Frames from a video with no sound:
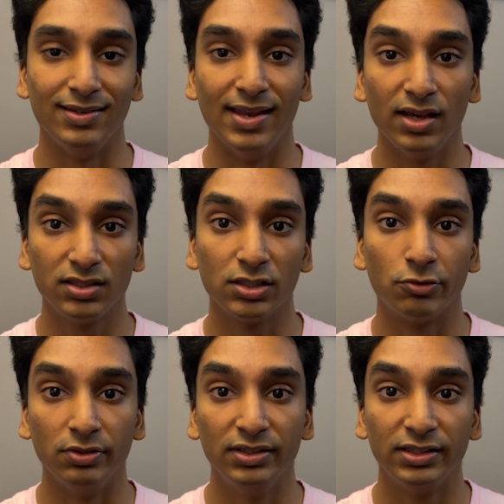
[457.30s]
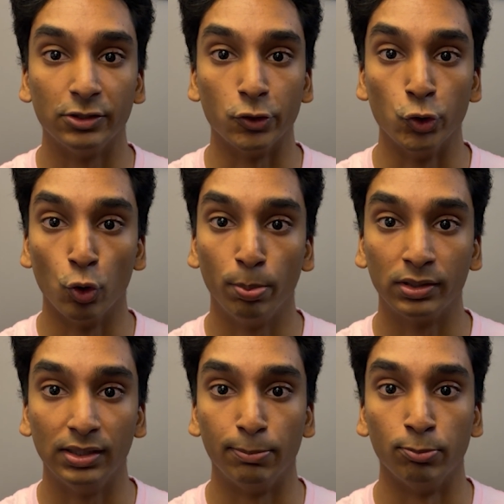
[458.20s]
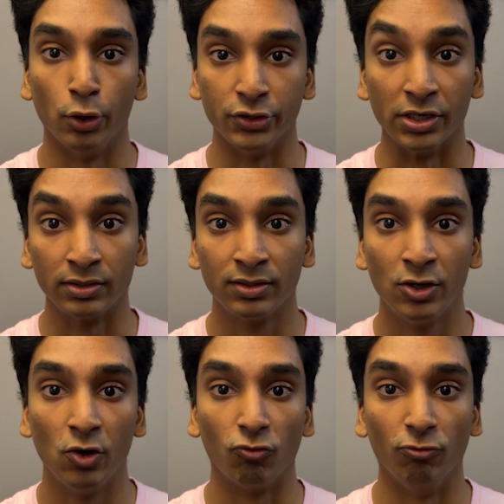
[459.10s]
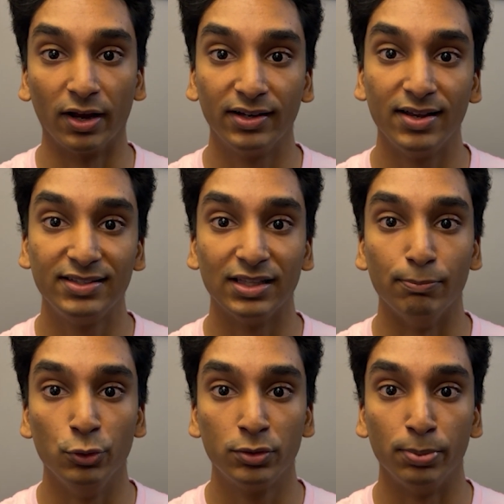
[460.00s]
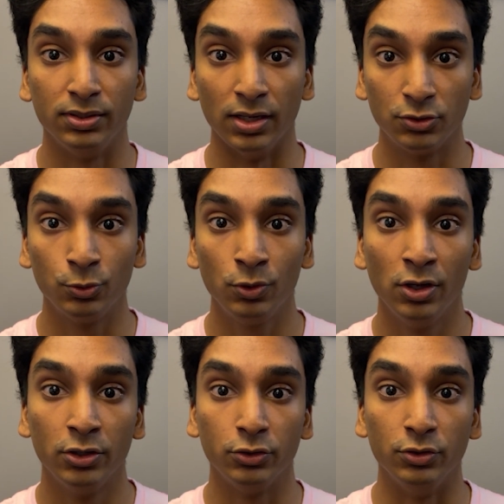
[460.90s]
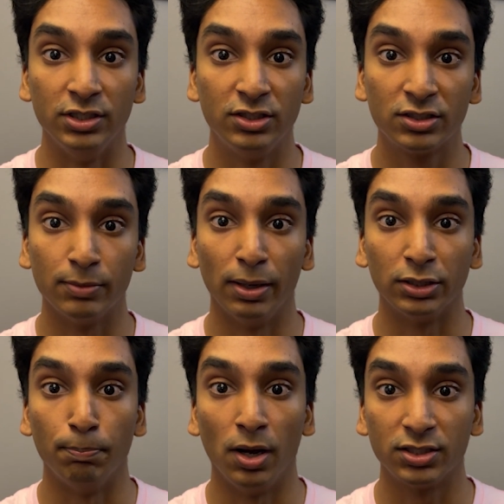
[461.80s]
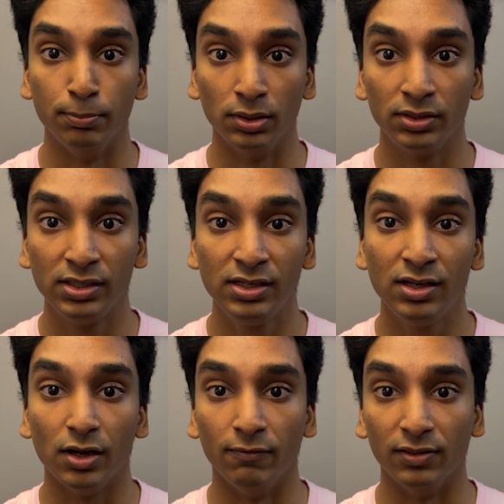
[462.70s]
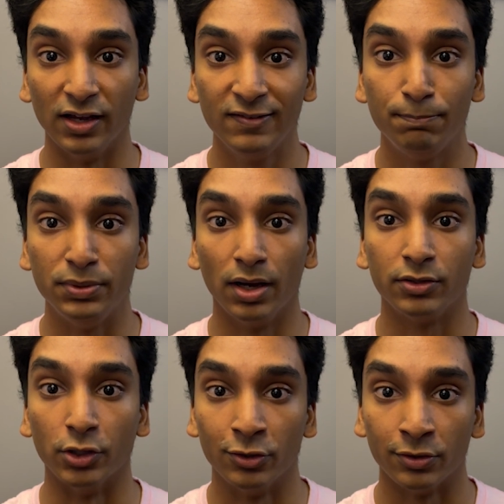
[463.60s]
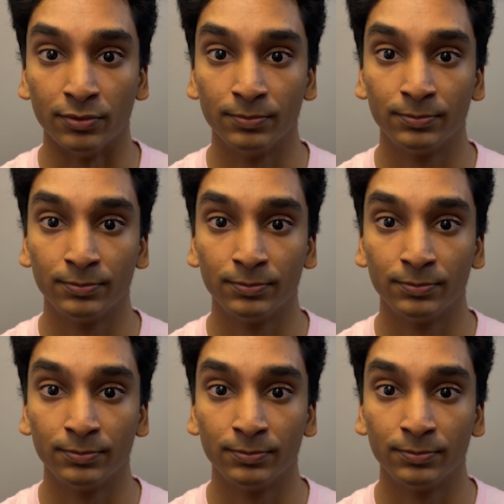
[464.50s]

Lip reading: NASA greenlit the Europa Clipper project, recognizing the moon's potential to teach us about the possibility of life beyond Earth.